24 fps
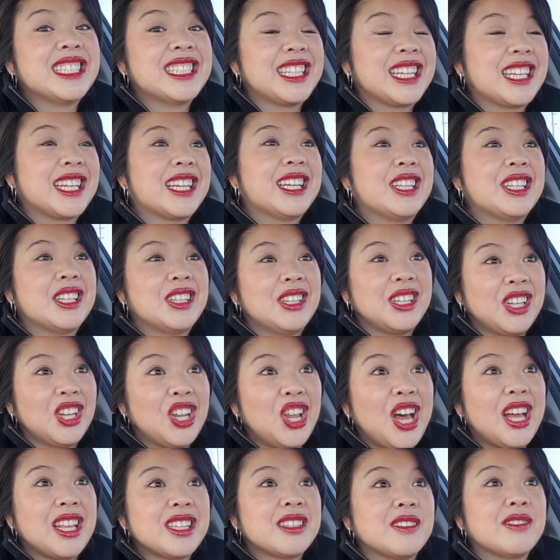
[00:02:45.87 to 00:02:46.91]
like
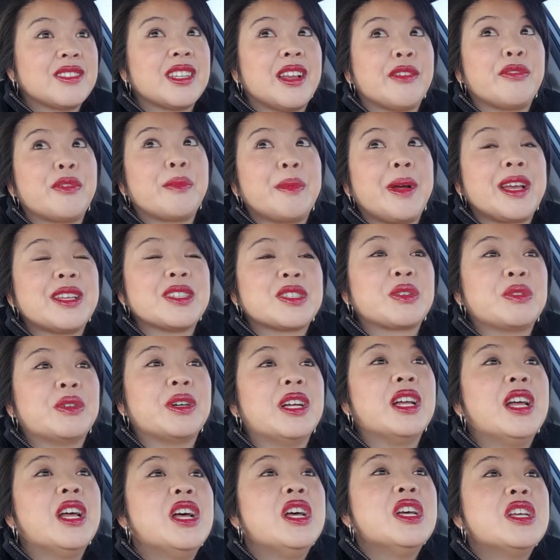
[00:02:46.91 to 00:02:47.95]
lots of stuff from high
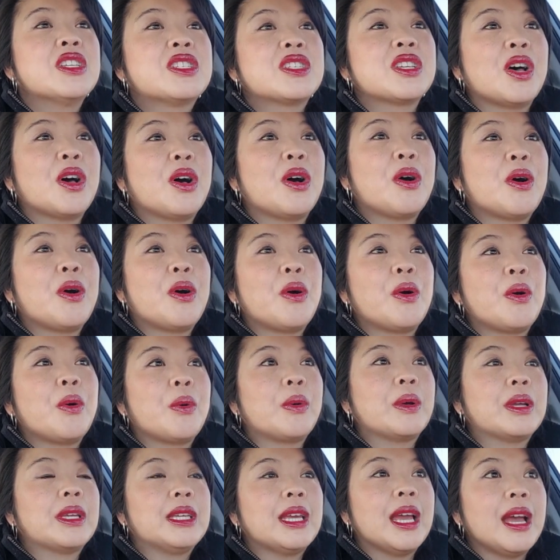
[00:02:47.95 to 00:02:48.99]
school.
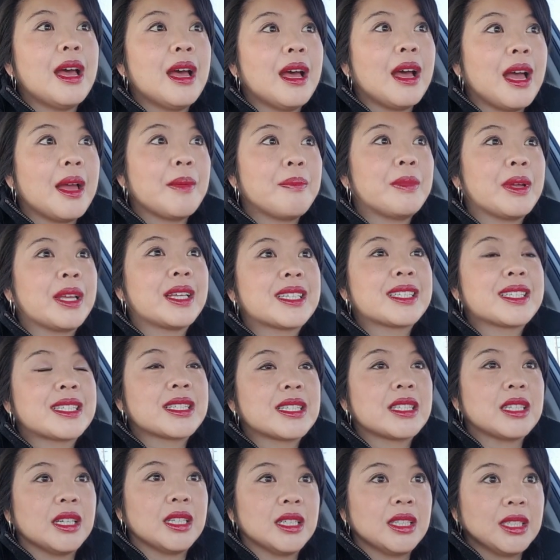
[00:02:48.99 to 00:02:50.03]
So yeah, I'm
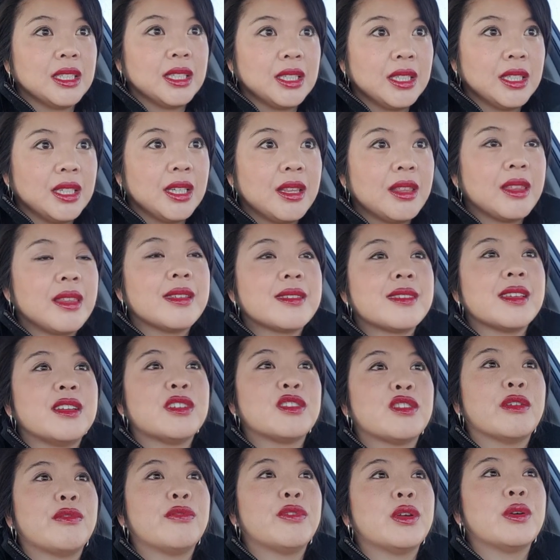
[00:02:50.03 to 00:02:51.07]
excited. This
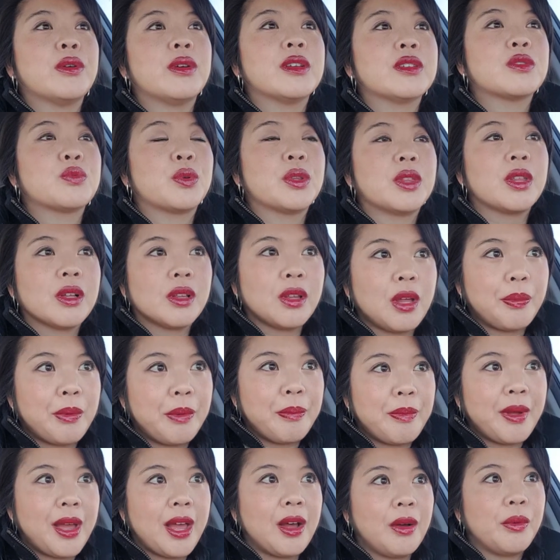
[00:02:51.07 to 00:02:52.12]
interview is with the Globe
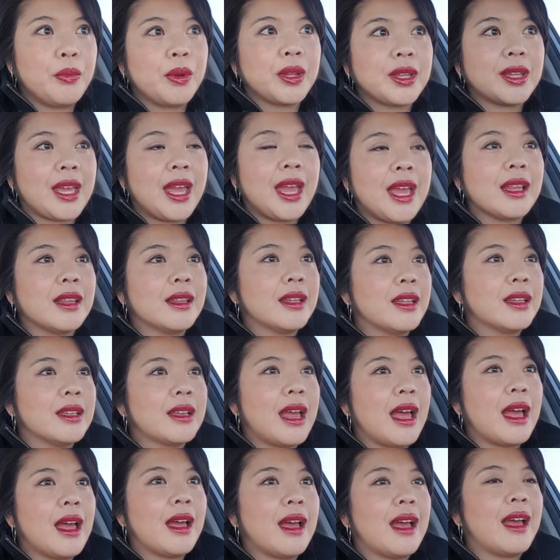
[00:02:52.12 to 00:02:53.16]
and Mail with
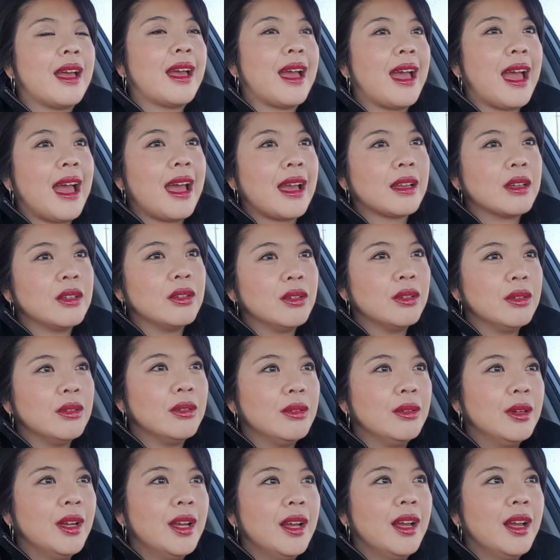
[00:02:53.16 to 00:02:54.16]
Caitlin Agnew.